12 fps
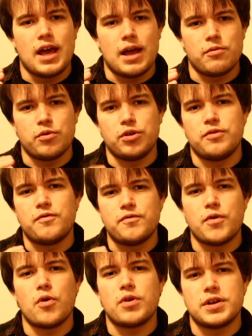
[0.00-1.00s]
and really
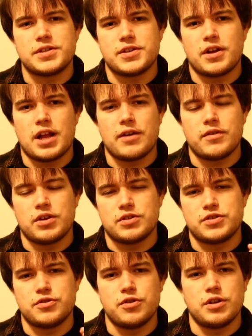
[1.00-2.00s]
focus on having a
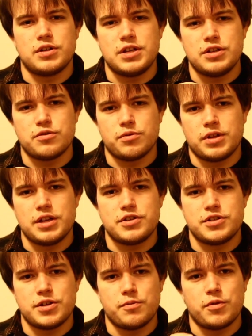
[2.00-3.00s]
student-teacher
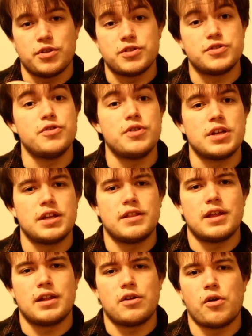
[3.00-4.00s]
relationship where the student can
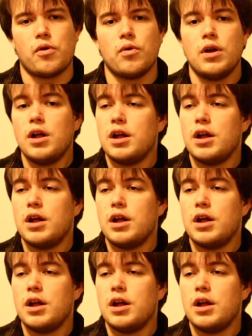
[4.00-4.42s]
then go,